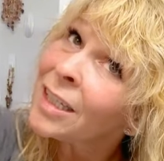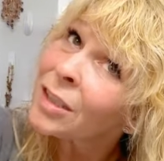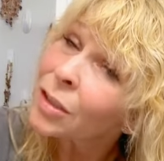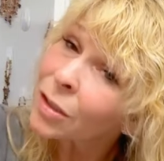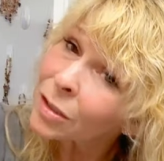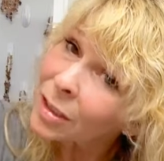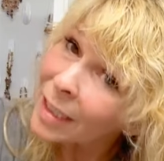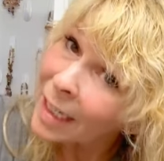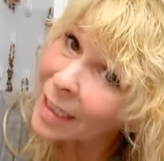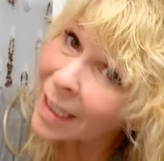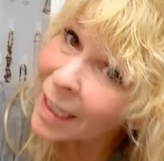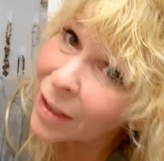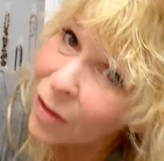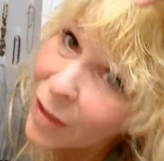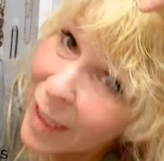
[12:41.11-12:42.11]
Do you understand?
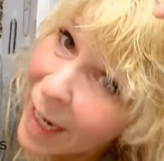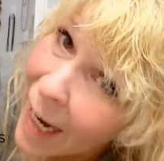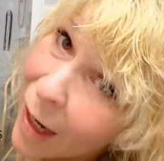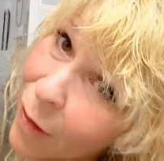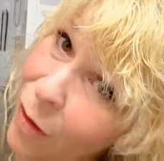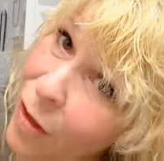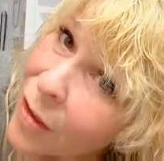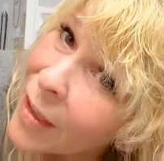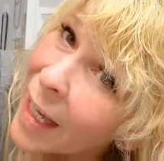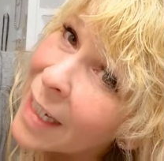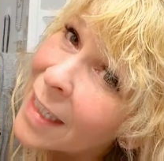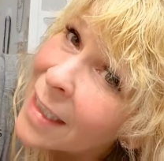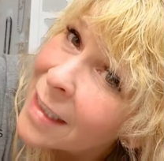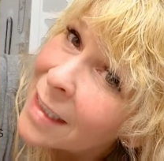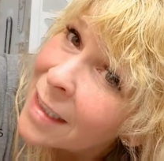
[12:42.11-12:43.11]
Like, look at how good that
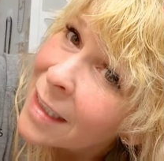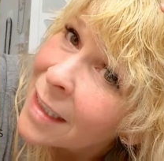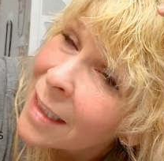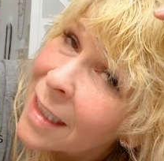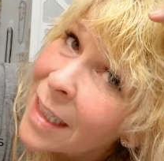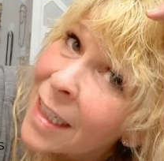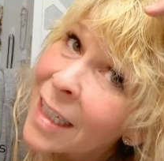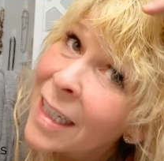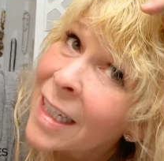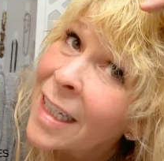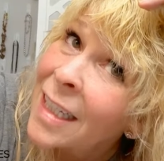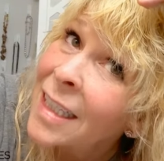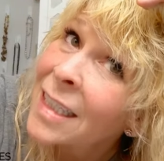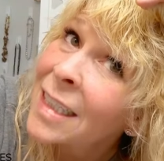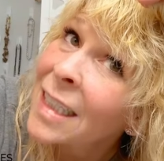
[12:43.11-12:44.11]
is.
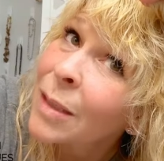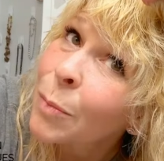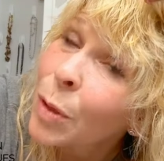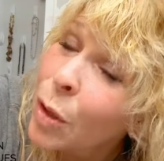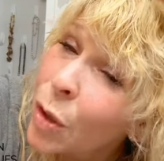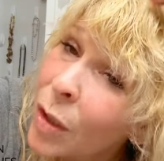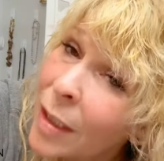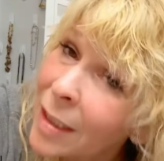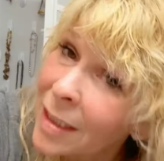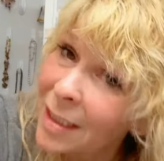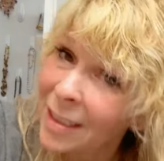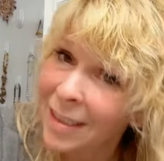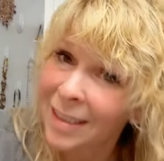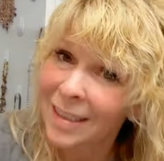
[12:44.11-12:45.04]
You see, because